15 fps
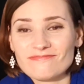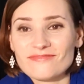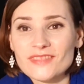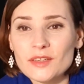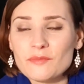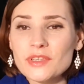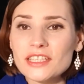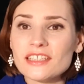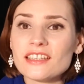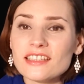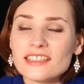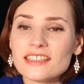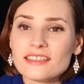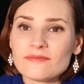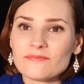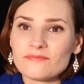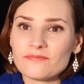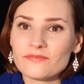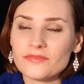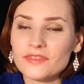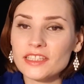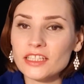Because
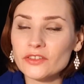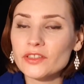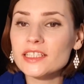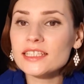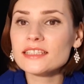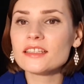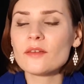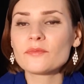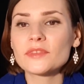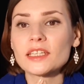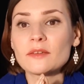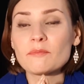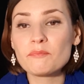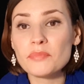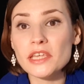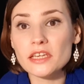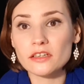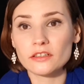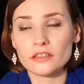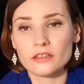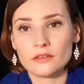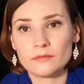there is something
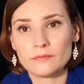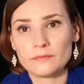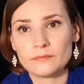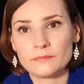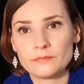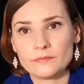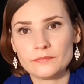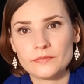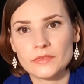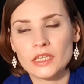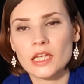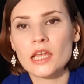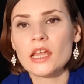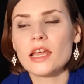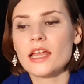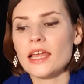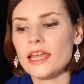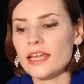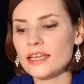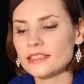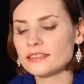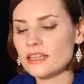bigger.
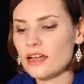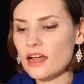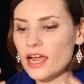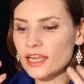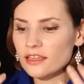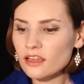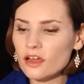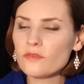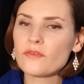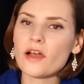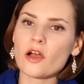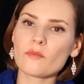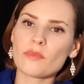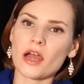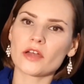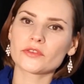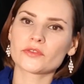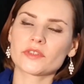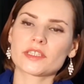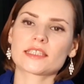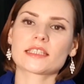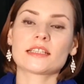And I love how
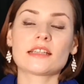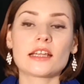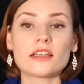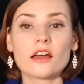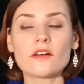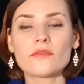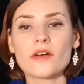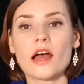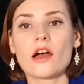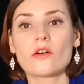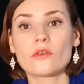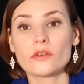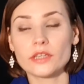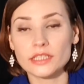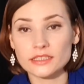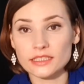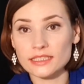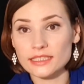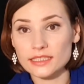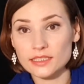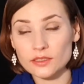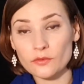boundaries, and I love how in
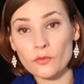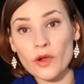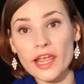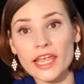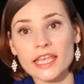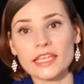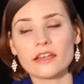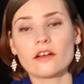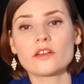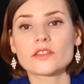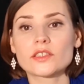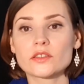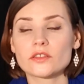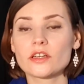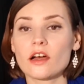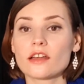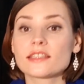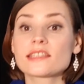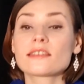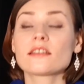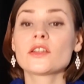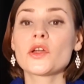this way also
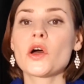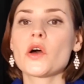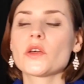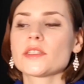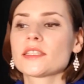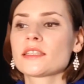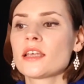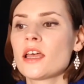God's laws